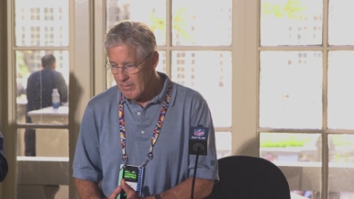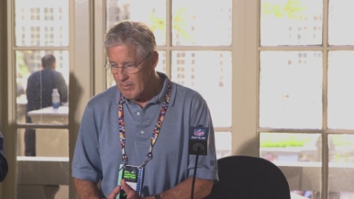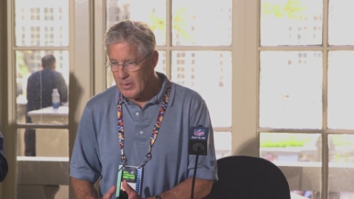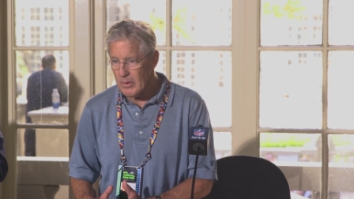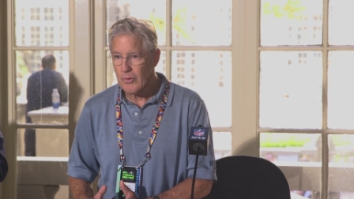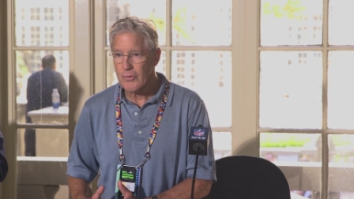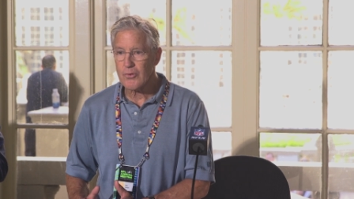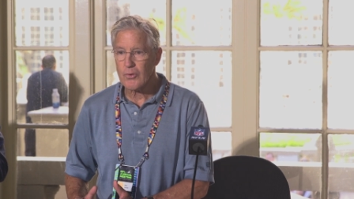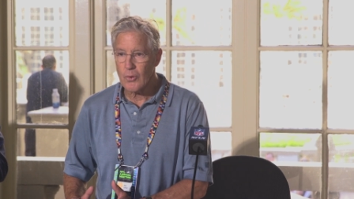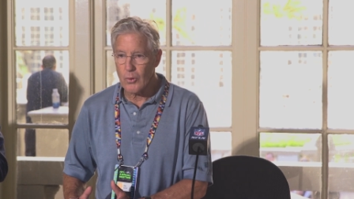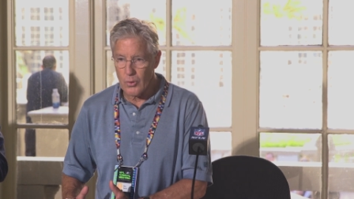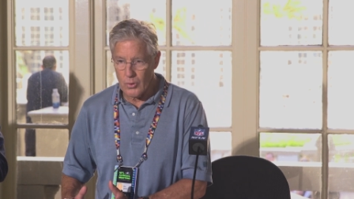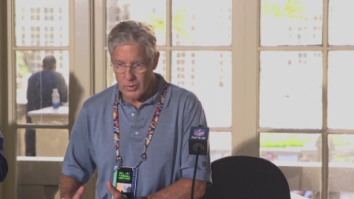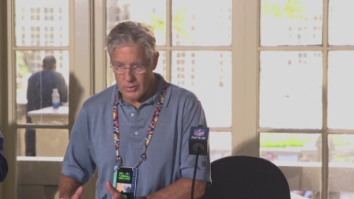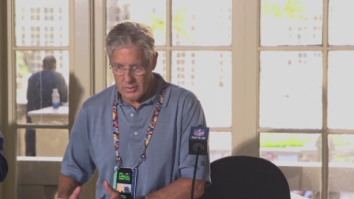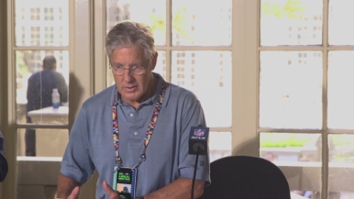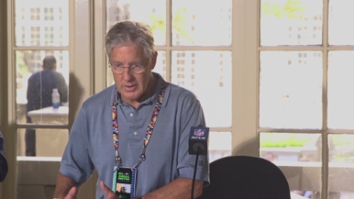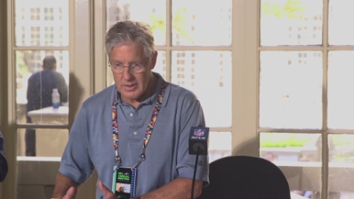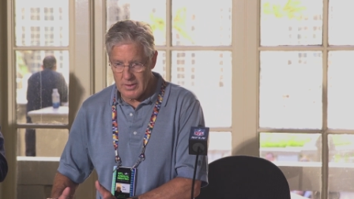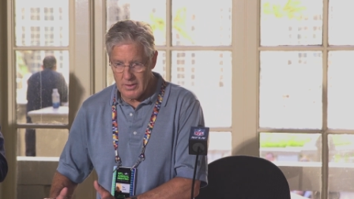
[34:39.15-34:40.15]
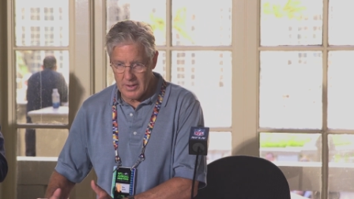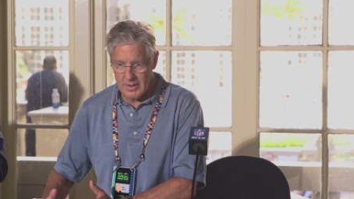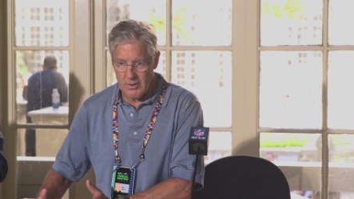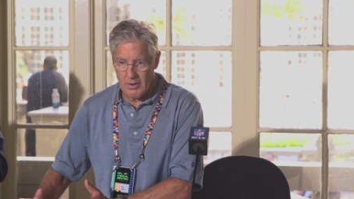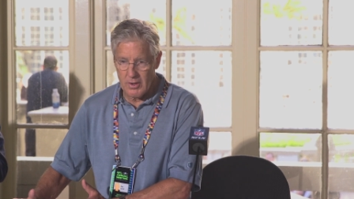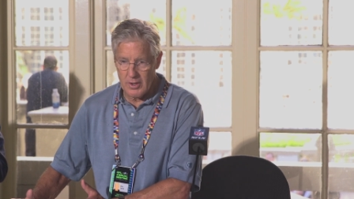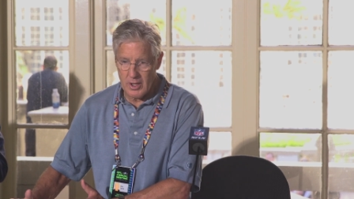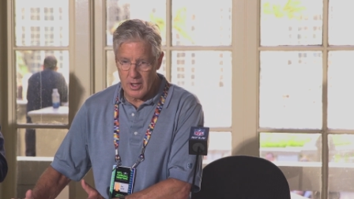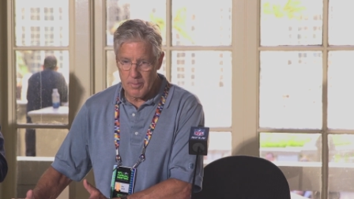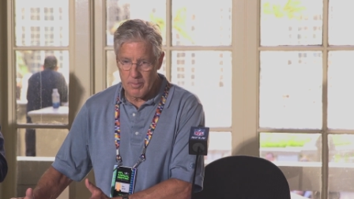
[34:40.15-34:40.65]
middle school and, and,
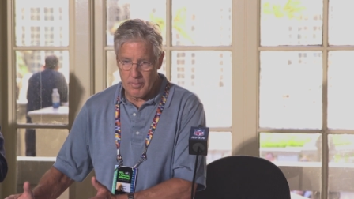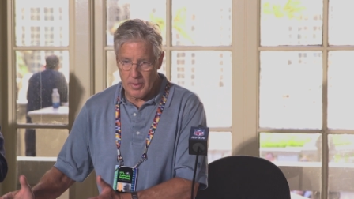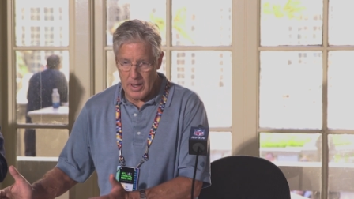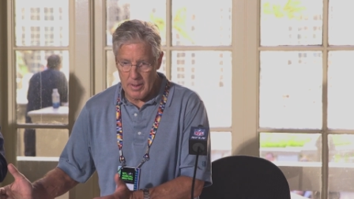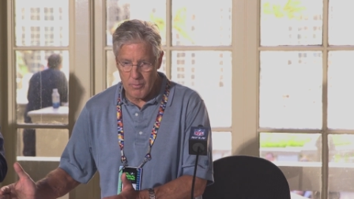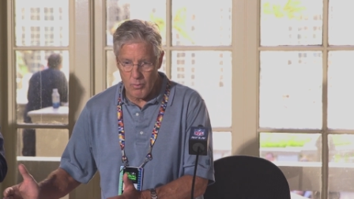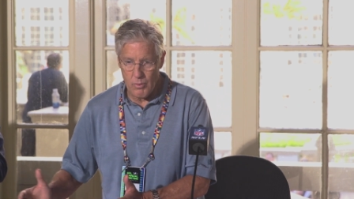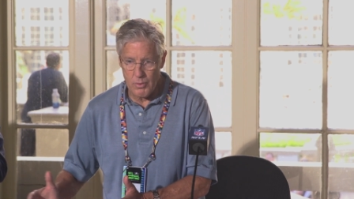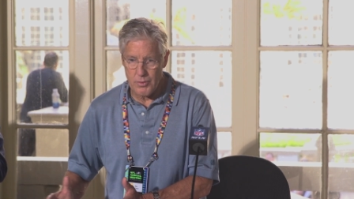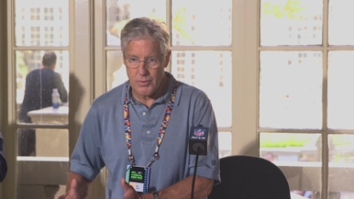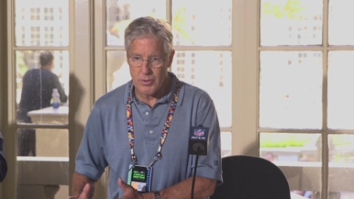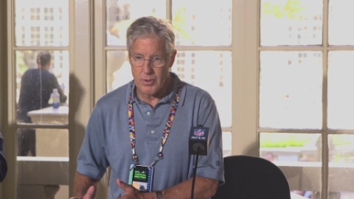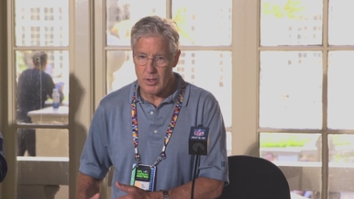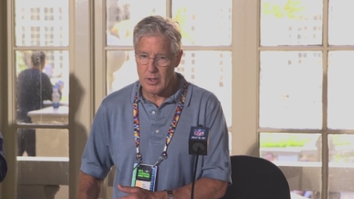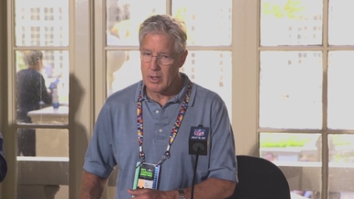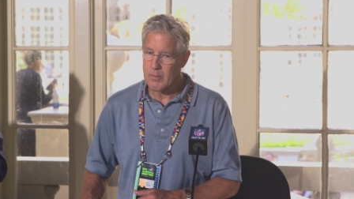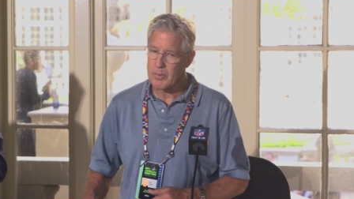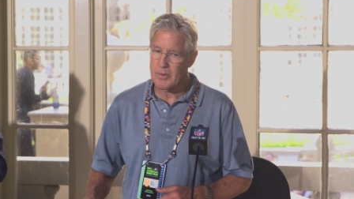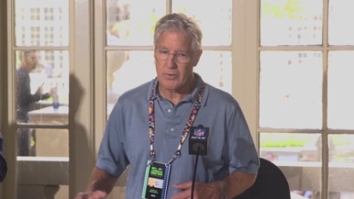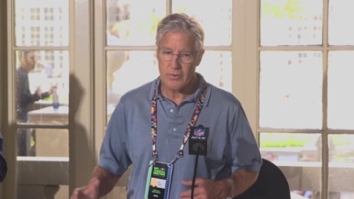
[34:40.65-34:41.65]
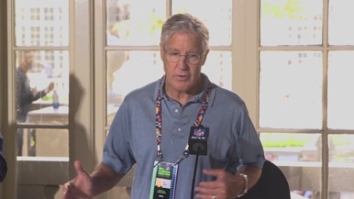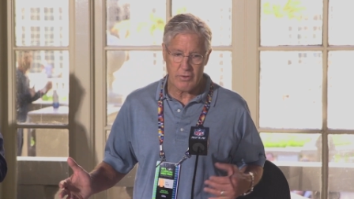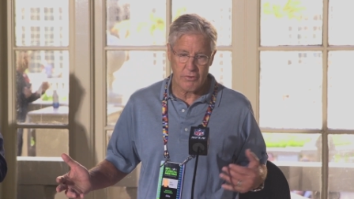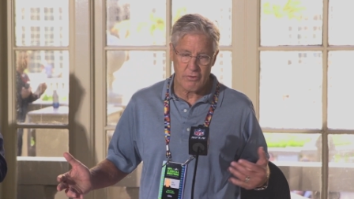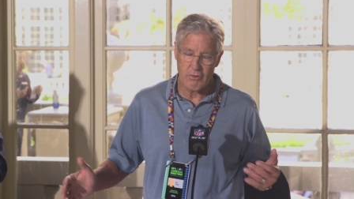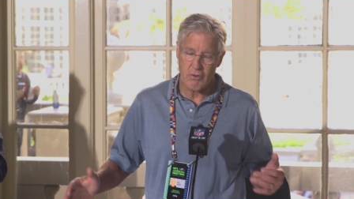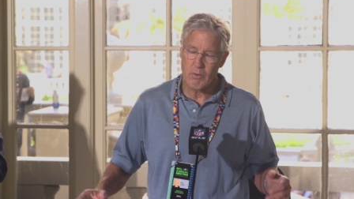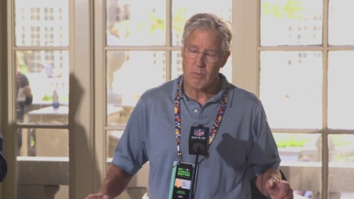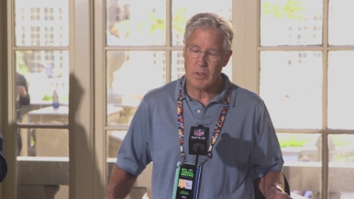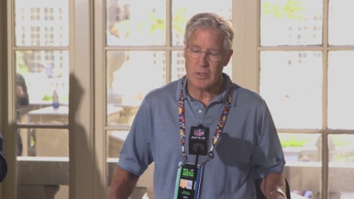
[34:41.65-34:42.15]
on up, Pop Warner and on up is
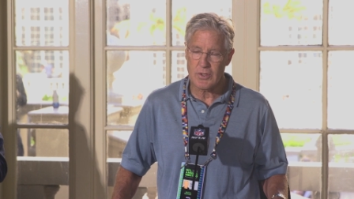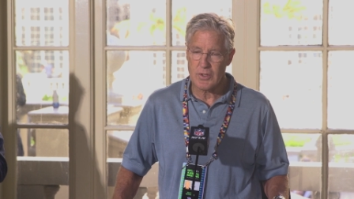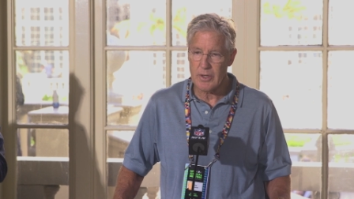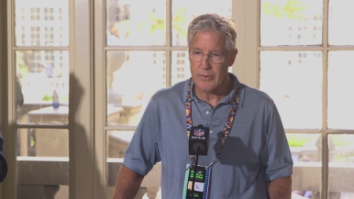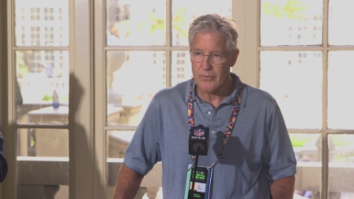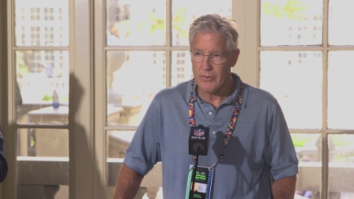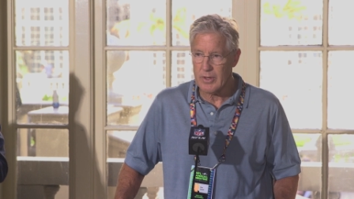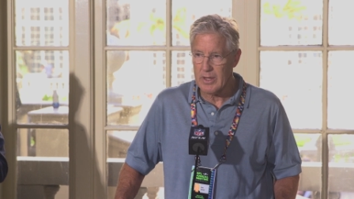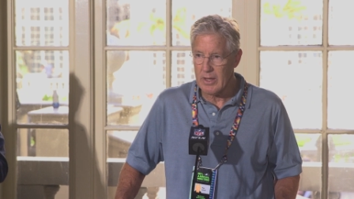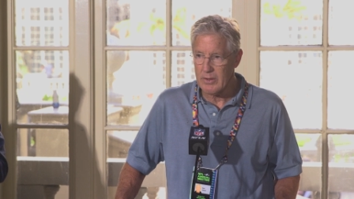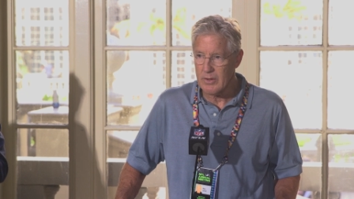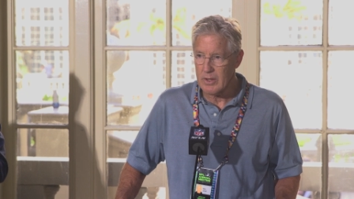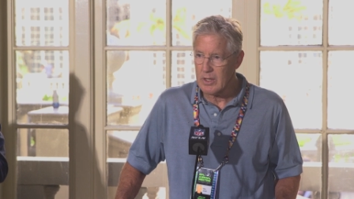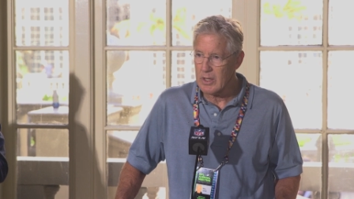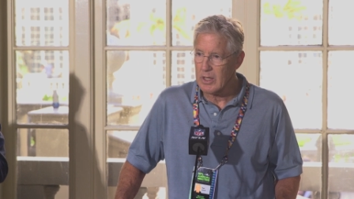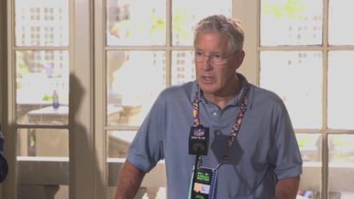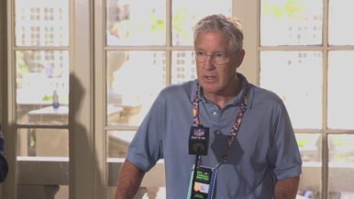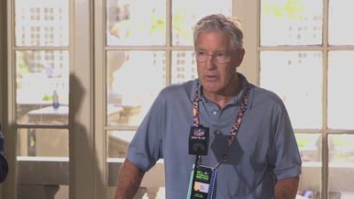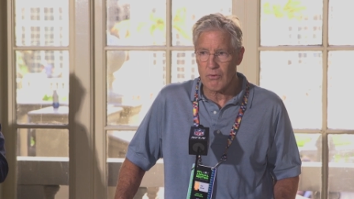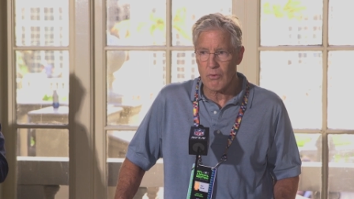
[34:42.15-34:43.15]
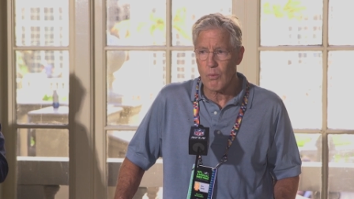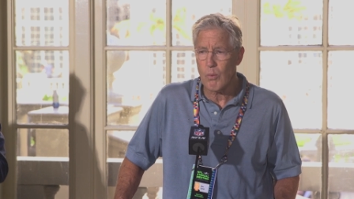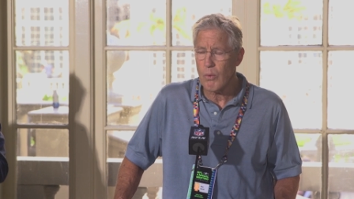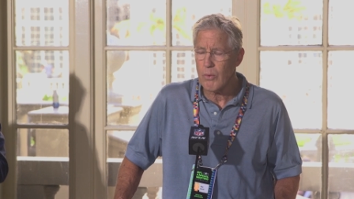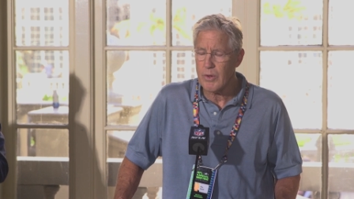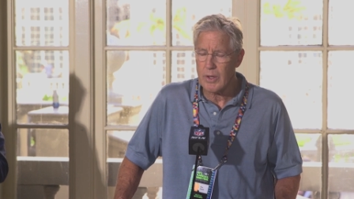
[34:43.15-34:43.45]
just so much different now that the guys are,